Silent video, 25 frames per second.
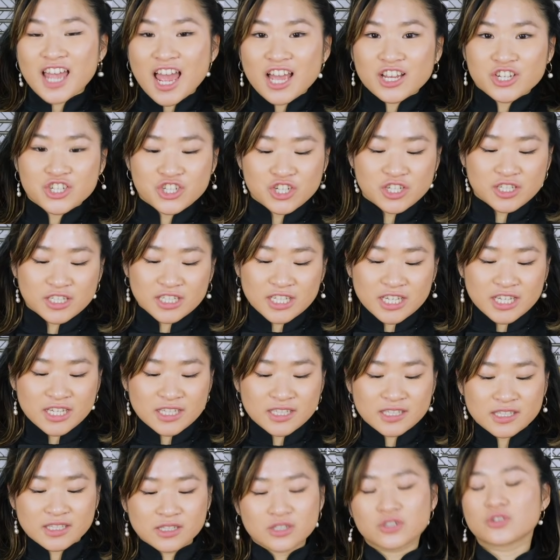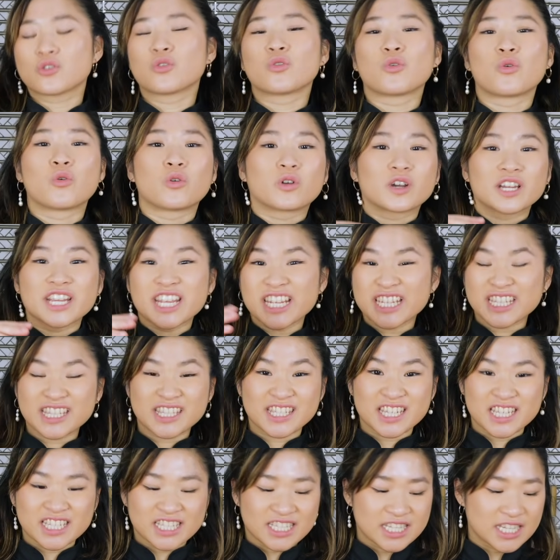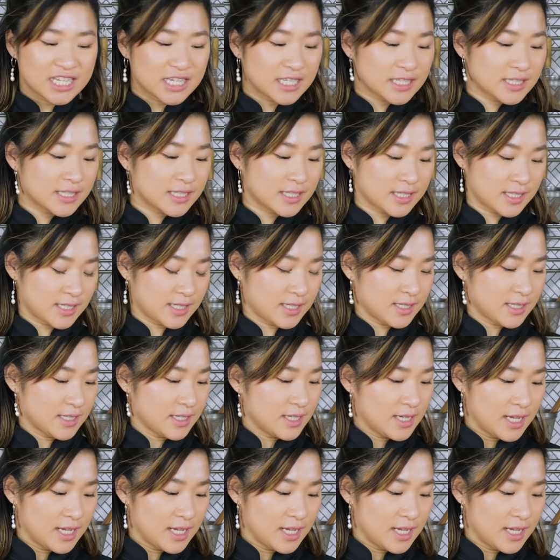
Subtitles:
action yeast or instant yeast.